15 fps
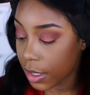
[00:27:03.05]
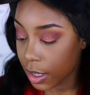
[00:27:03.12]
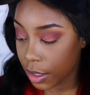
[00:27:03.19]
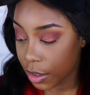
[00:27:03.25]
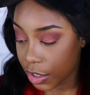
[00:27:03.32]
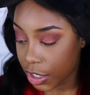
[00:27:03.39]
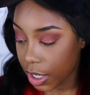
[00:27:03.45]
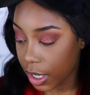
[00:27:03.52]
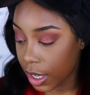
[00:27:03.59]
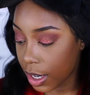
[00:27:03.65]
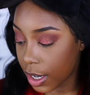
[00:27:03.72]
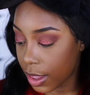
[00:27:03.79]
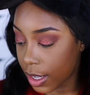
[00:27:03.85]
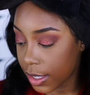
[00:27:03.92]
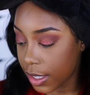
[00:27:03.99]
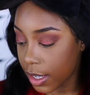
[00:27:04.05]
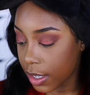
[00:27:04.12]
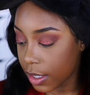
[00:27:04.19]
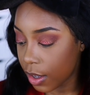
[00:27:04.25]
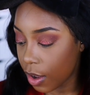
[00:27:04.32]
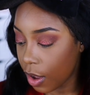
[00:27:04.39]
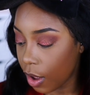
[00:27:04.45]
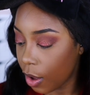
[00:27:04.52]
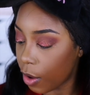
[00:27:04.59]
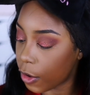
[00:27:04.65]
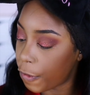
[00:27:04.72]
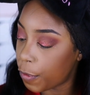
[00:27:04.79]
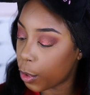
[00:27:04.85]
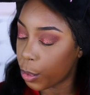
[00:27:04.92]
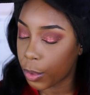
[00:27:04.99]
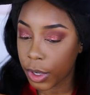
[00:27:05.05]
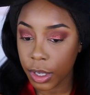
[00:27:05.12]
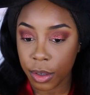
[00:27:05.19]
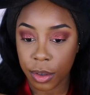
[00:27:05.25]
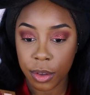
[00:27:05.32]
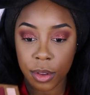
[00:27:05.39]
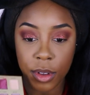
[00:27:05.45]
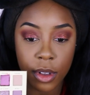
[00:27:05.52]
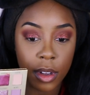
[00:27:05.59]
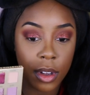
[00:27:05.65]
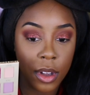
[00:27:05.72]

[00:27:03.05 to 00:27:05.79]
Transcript: another shade. This is called For Real,